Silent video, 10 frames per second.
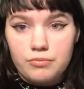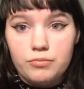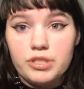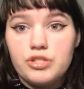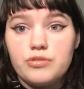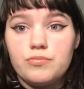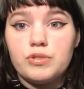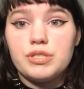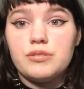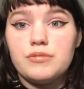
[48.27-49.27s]
which
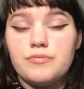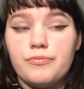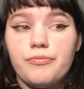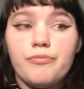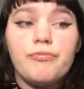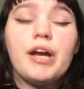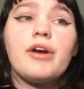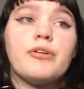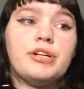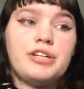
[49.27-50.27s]
was
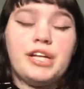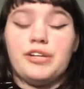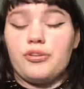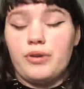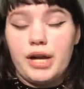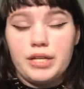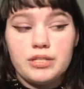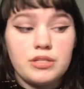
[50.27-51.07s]
very incorrect.